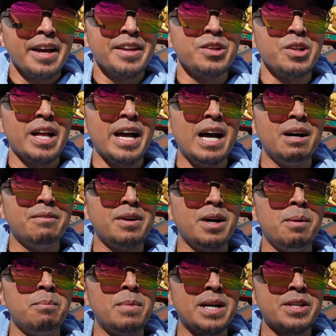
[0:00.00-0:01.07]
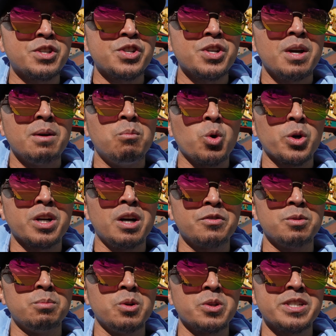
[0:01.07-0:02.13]
You'll have a much more
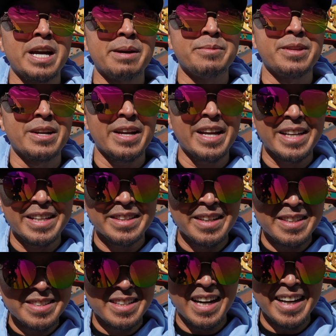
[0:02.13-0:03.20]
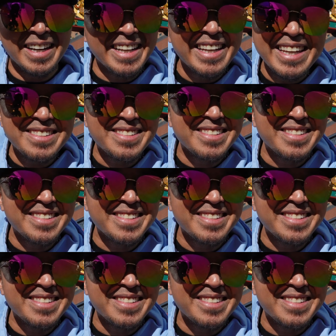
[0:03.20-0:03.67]
comfortable time there, and it does kind of get